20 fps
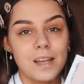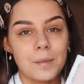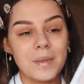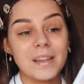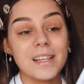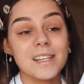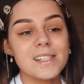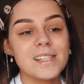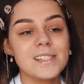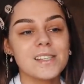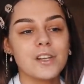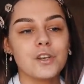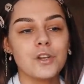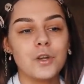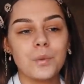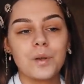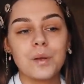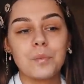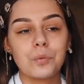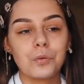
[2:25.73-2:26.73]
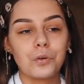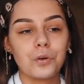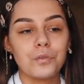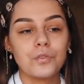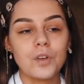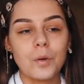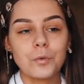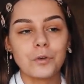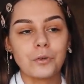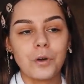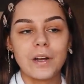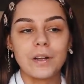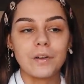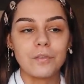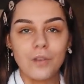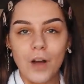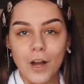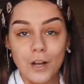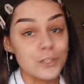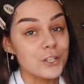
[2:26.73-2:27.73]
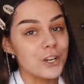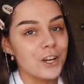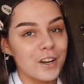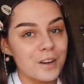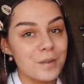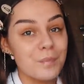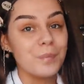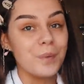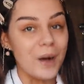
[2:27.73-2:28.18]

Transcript: I mean, this is a new and improved, upgraded version,